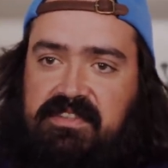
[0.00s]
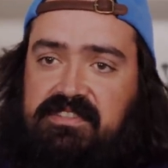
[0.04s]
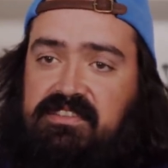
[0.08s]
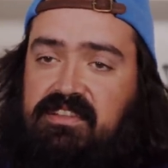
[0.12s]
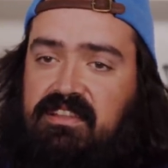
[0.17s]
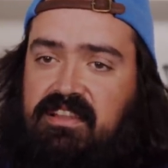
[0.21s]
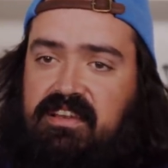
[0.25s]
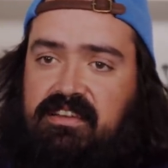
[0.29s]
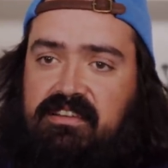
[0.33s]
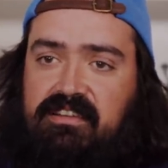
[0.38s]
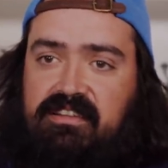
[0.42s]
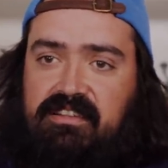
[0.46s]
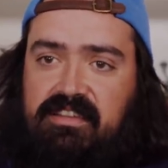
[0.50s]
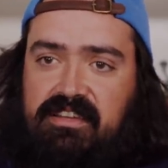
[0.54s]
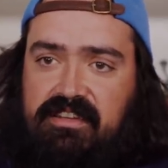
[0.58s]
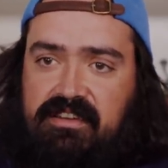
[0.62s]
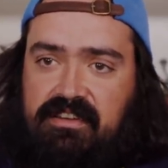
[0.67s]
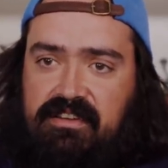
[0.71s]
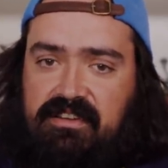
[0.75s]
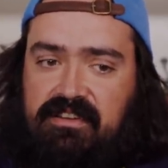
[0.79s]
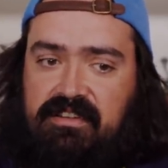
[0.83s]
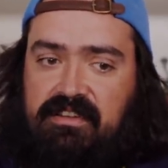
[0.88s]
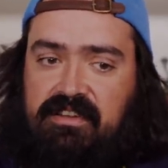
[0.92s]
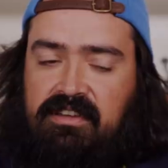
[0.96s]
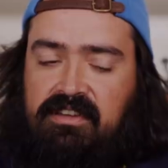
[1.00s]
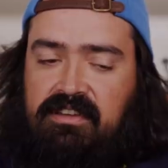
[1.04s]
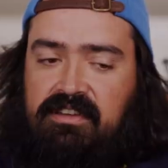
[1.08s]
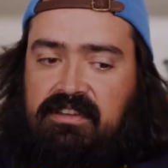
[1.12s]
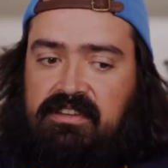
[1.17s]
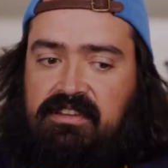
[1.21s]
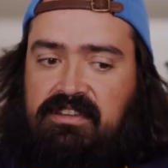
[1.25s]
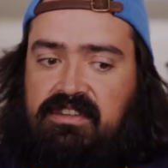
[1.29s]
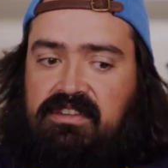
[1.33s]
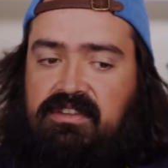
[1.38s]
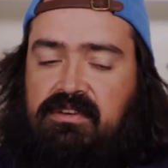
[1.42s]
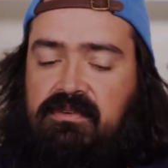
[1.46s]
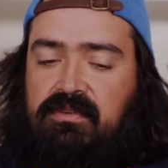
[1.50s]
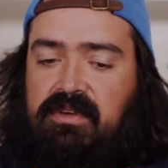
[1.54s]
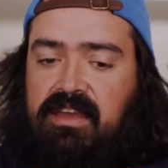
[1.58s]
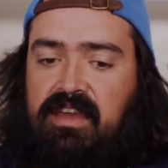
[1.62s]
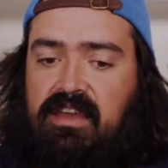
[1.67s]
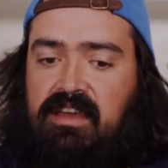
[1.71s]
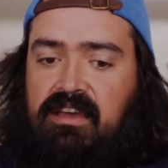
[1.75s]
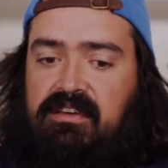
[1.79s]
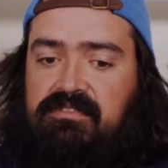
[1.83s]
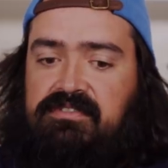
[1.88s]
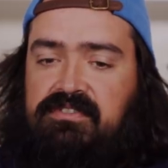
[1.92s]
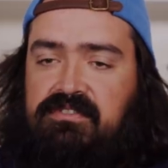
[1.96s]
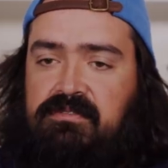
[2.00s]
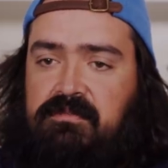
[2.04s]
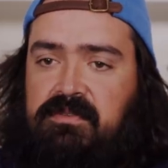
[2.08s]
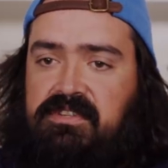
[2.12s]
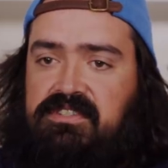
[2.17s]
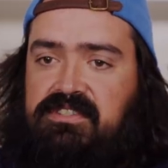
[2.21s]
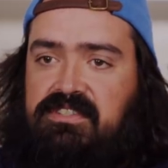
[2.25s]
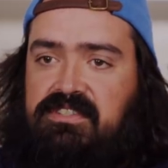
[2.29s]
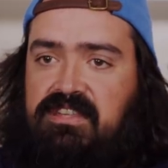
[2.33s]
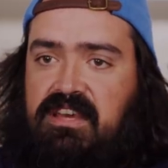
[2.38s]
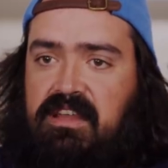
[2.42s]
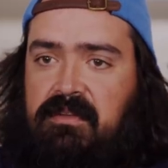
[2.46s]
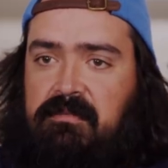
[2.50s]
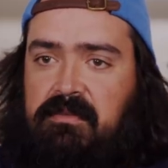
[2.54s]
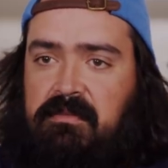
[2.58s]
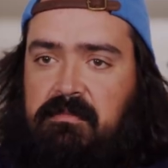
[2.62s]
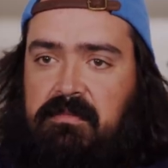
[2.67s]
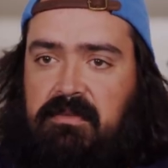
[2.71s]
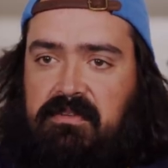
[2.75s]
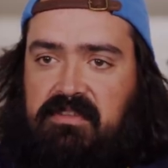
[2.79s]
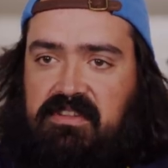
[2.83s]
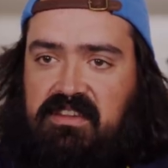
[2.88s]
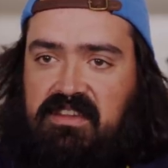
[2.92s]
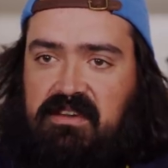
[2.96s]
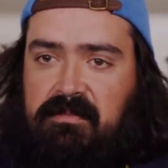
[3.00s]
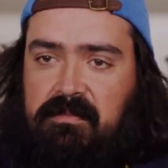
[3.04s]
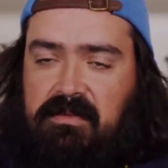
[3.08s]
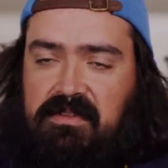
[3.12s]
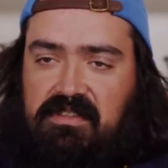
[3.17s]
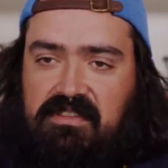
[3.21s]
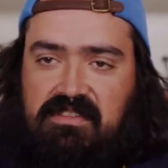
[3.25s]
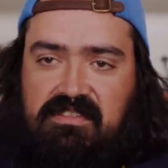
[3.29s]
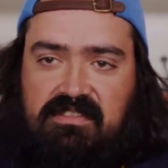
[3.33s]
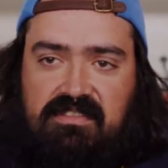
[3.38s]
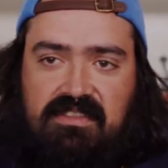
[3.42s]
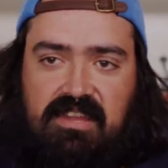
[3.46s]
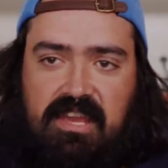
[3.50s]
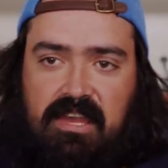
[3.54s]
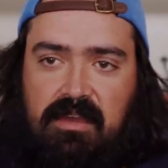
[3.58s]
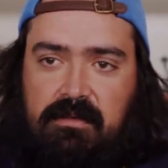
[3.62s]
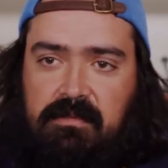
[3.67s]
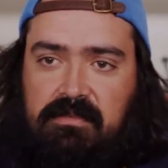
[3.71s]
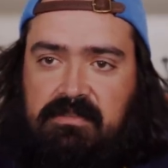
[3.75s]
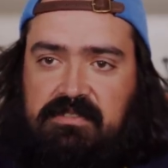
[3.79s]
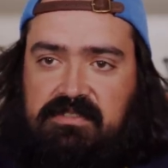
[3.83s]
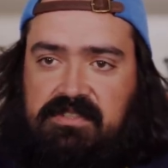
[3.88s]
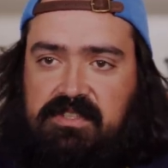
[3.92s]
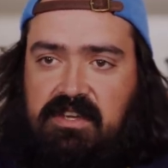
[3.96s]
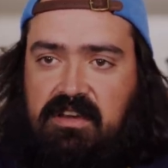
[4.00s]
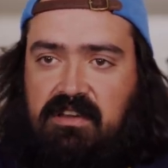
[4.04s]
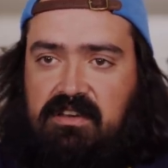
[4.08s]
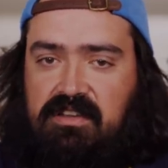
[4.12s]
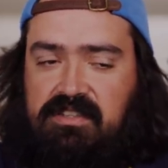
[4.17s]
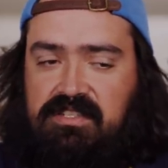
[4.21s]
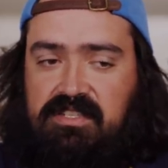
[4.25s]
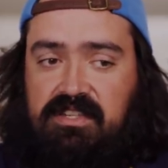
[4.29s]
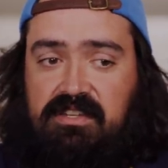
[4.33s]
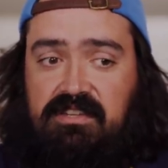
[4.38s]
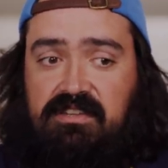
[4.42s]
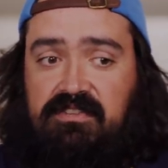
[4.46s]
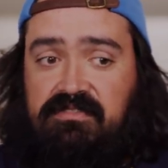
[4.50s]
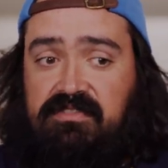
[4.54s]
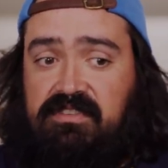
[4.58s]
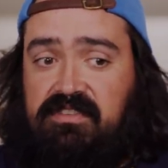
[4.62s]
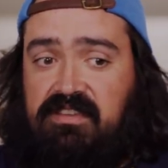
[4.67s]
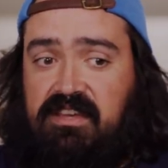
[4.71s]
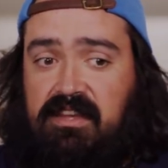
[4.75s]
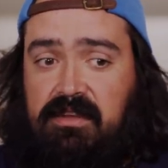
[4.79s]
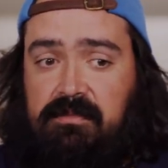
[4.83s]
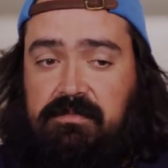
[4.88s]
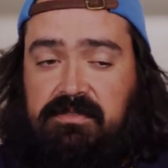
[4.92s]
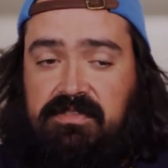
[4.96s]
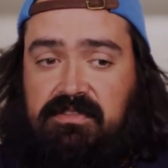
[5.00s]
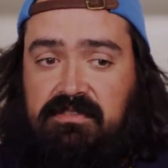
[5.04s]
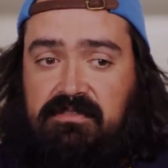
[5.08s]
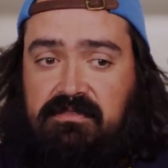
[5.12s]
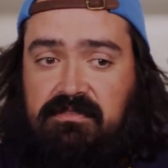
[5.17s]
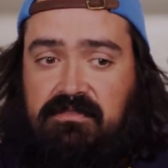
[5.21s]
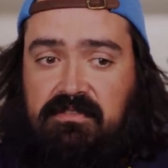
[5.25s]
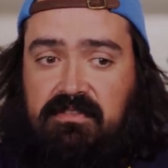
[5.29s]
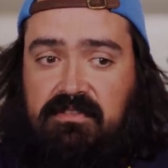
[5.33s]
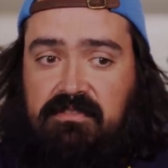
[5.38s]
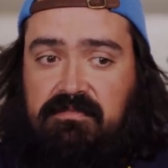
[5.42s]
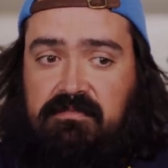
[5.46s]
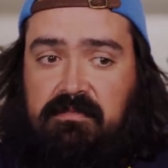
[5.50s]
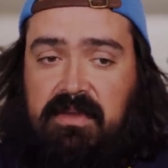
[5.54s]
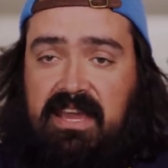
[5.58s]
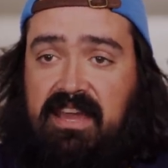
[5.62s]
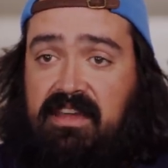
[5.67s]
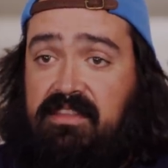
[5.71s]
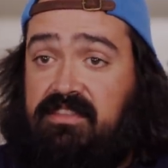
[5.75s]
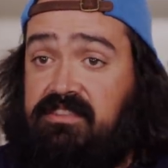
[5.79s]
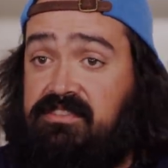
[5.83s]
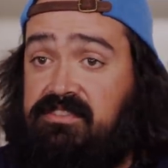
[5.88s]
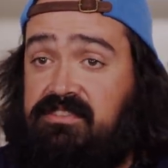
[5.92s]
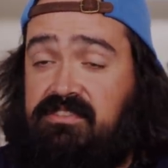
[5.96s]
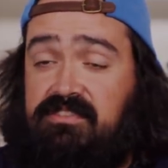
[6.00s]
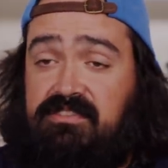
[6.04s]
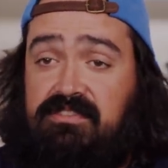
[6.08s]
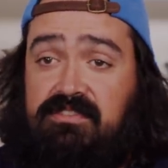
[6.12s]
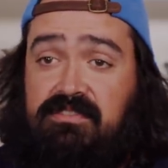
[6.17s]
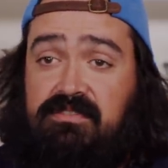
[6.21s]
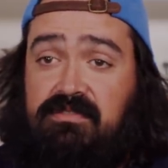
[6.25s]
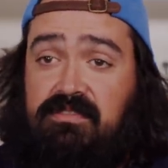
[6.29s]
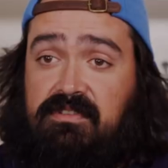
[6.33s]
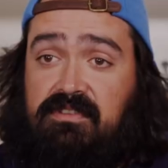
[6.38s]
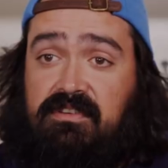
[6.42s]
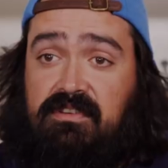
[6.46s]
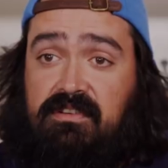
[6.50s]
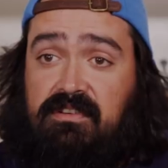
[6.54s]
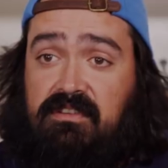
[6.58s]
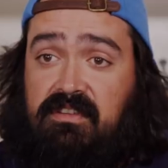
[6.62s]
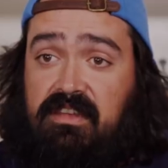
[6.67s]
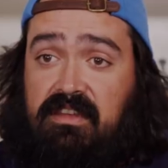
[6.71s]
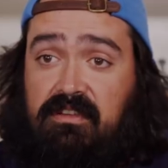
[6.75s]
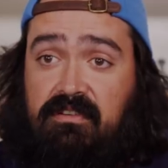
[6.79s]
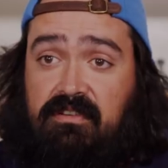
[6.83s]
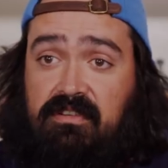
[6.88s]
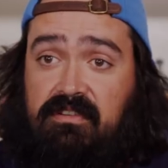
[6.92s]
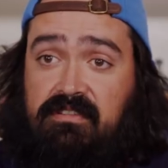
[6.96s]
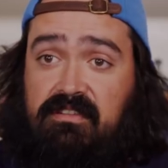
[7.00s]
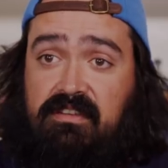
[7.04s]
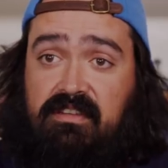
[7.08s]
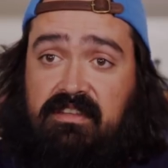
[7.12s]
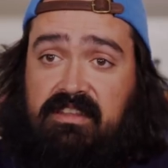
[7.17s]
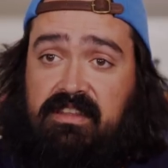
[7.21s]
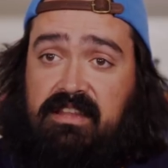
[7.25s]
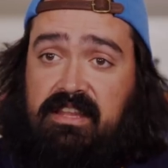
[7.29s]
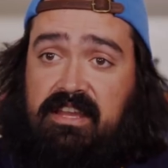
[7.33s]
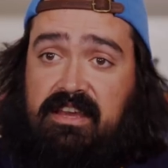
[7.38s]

It's a lot cleaner you don't have so much sediment building up into the tables causing different types of, of pathogens to occur later on down the